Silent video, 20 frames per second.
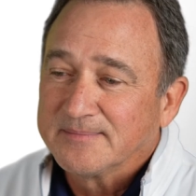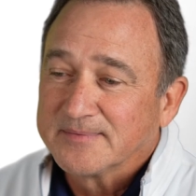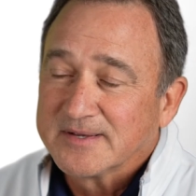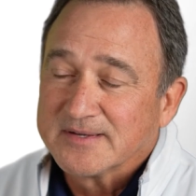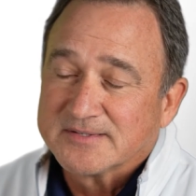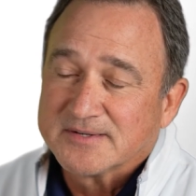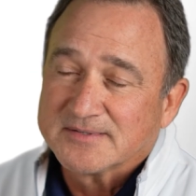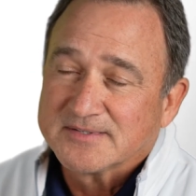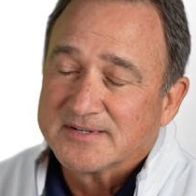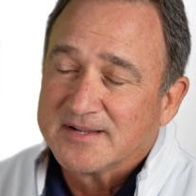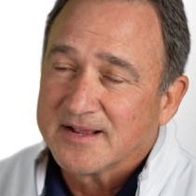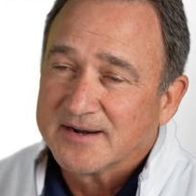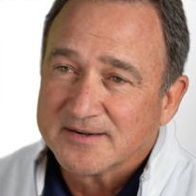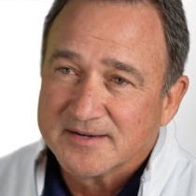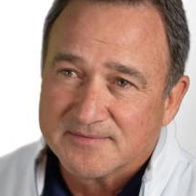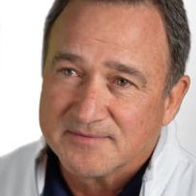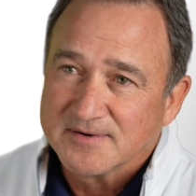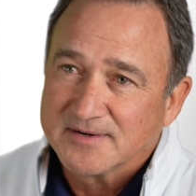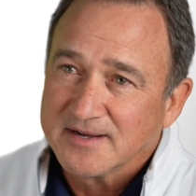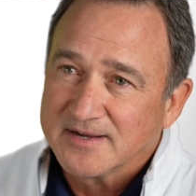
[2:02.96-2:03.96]
because there's a lot of
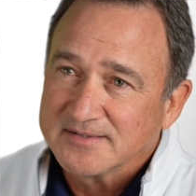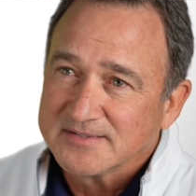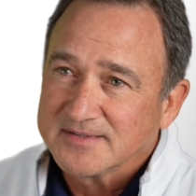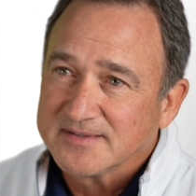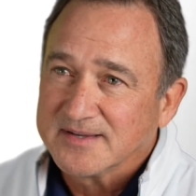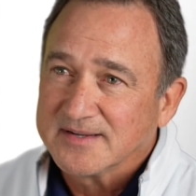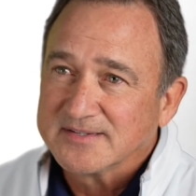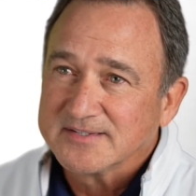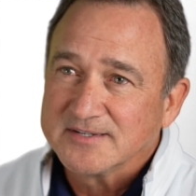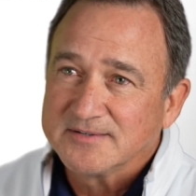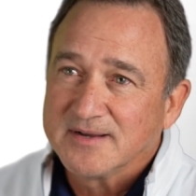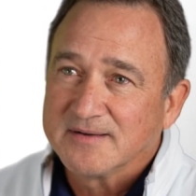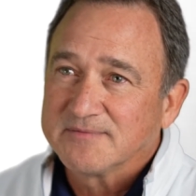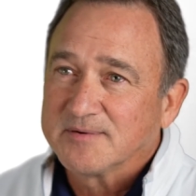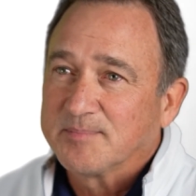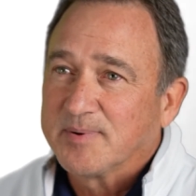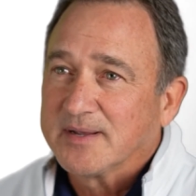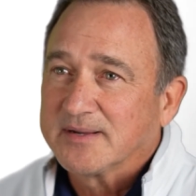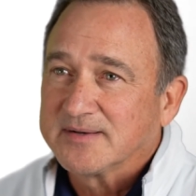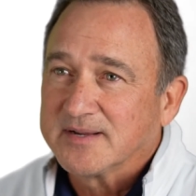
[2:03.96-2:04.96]
different kinds of things that you have to
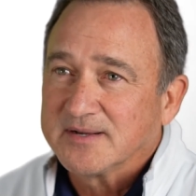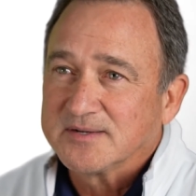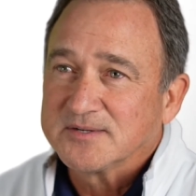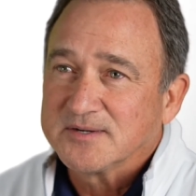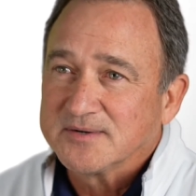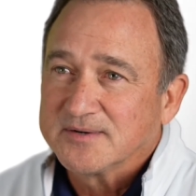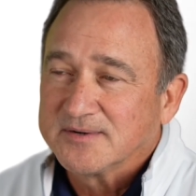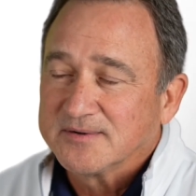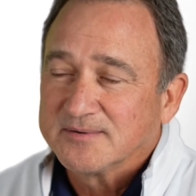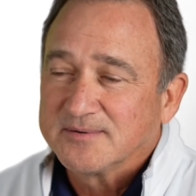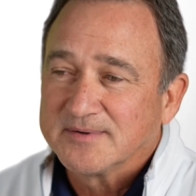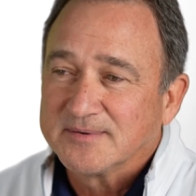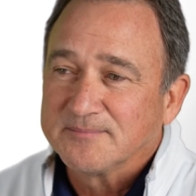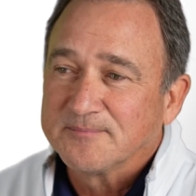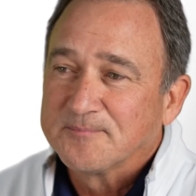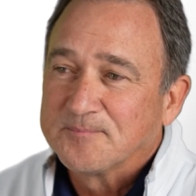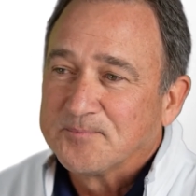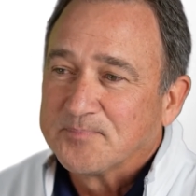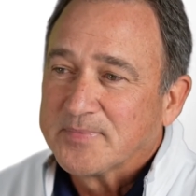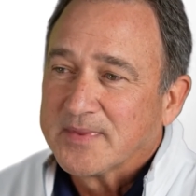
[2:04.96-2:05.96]
pay attention to, and
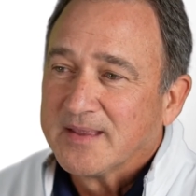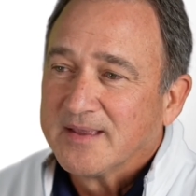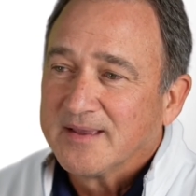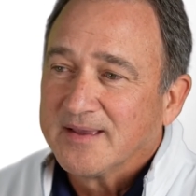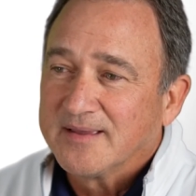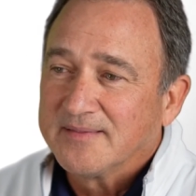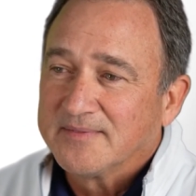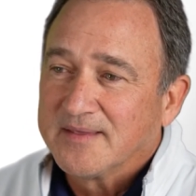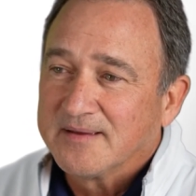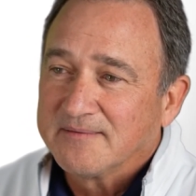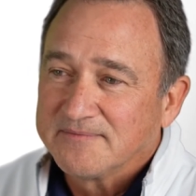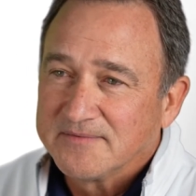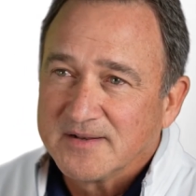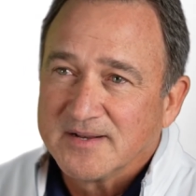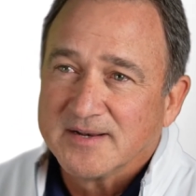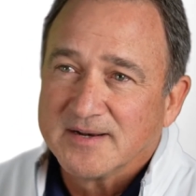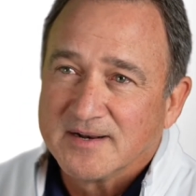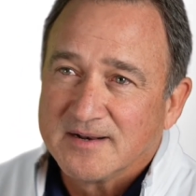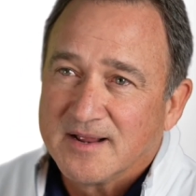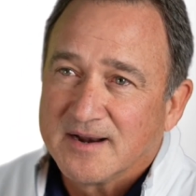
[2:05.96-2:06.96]
and they fill
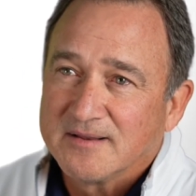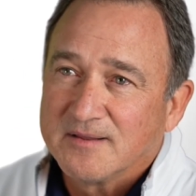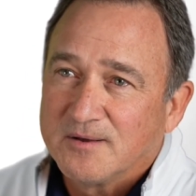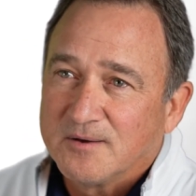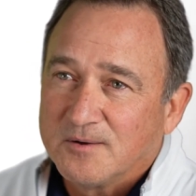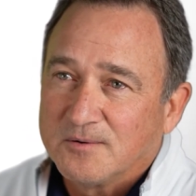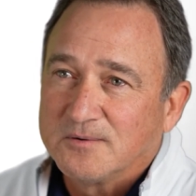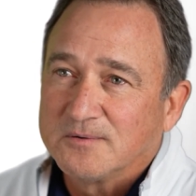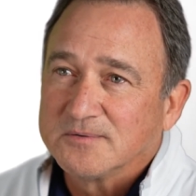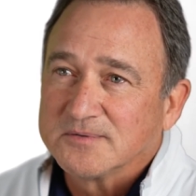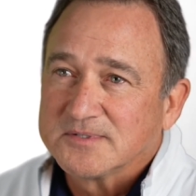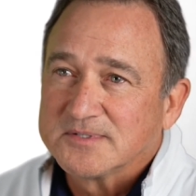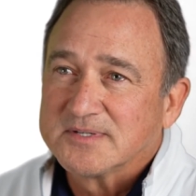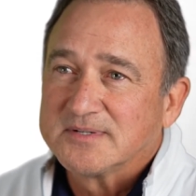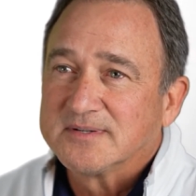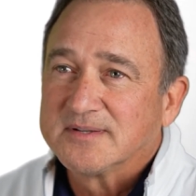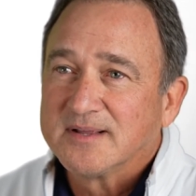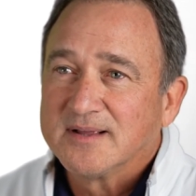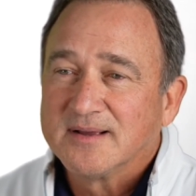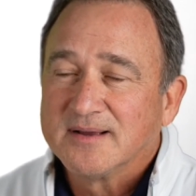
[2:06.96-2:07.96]
in a lot of the holes
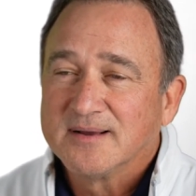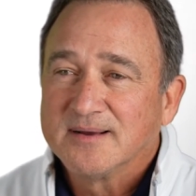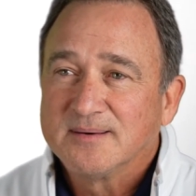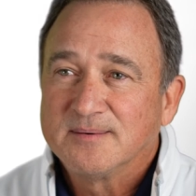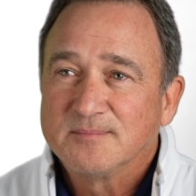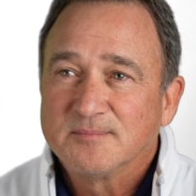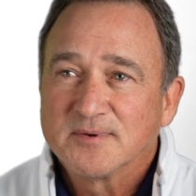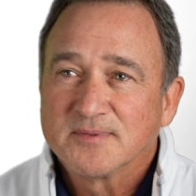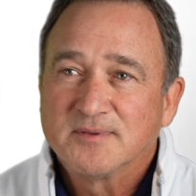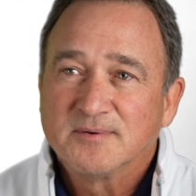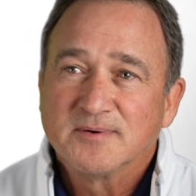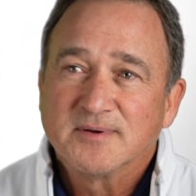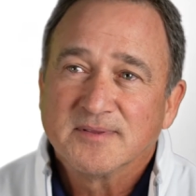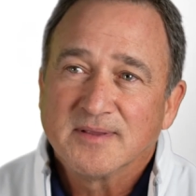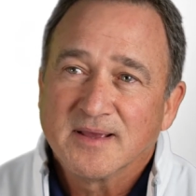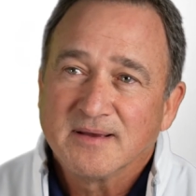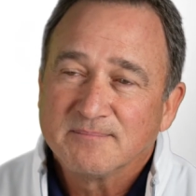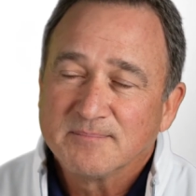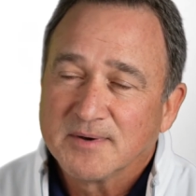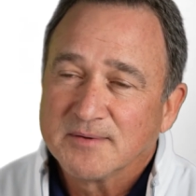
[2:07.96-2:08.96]
um, with doing
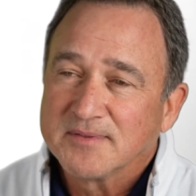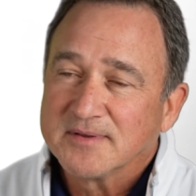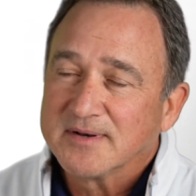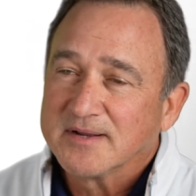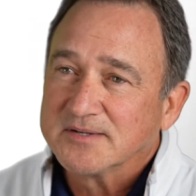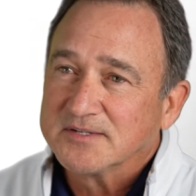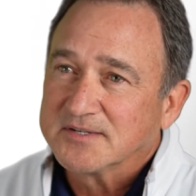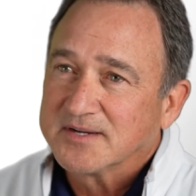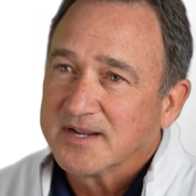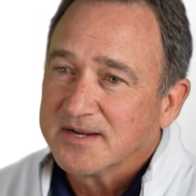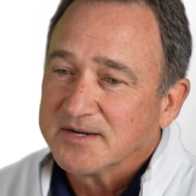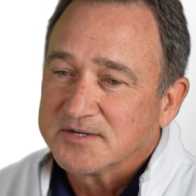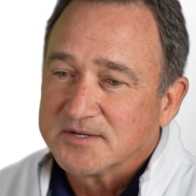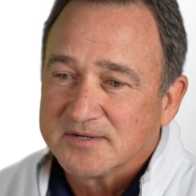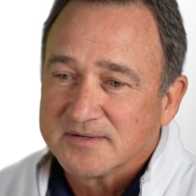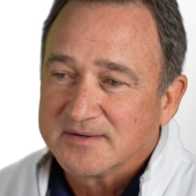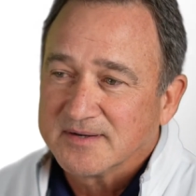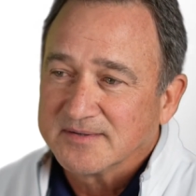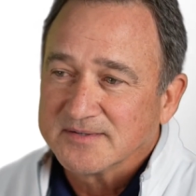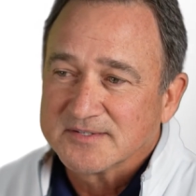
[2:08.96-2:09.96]
that, both in
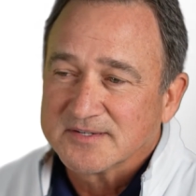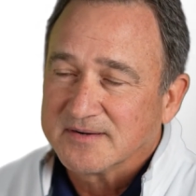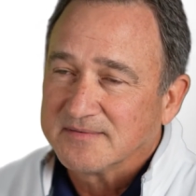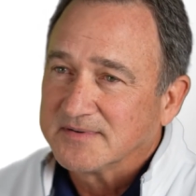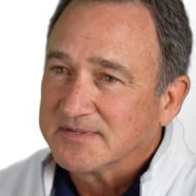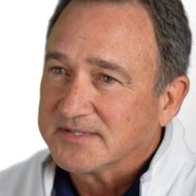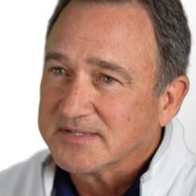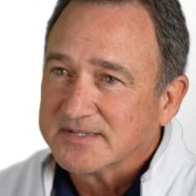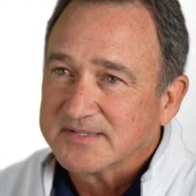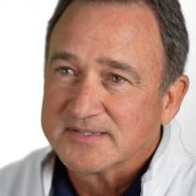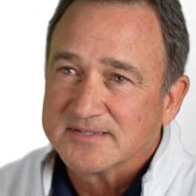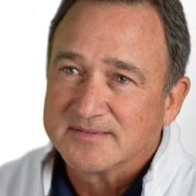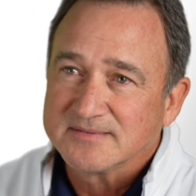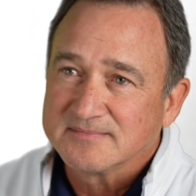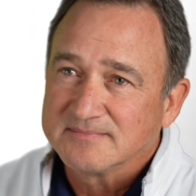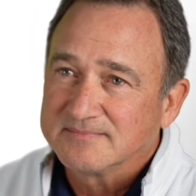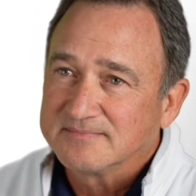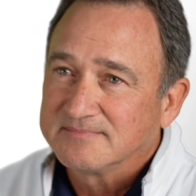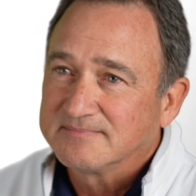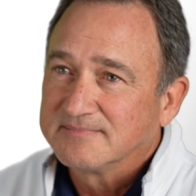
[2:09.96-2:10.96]
education and services
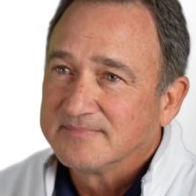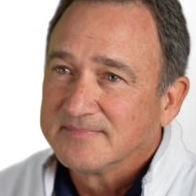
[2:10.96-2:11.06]
and